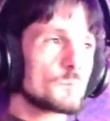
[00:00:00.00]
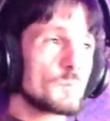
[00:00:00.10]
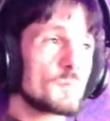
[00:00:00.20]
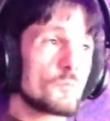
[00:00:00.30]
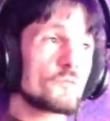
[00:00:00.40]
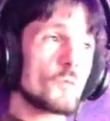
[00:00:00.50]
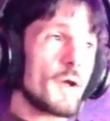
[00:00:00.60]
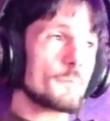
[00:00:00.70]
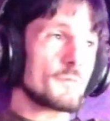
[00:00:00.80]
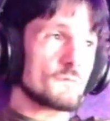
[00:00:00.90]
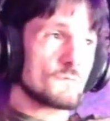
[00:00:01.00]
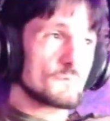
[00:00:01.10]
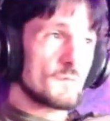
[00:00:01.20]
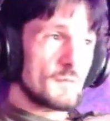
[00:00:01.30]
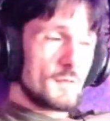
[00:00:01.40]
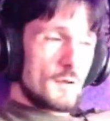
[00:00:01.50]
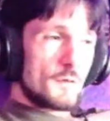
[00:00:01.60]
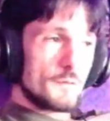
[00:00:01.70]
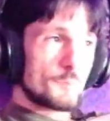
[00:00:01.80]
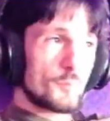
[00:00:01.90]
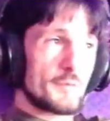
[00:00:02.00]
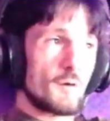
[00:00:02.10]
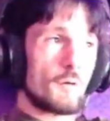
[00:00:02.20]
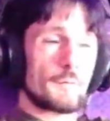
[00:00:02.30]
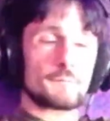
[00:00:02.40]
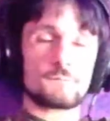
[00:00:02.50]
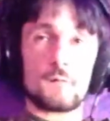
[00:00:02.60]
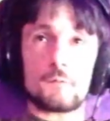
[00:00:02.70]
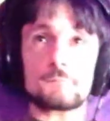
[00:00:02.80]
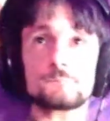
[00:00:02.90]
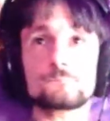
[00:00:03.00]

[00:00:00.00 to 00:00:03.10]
people do have it as pretty hard, so,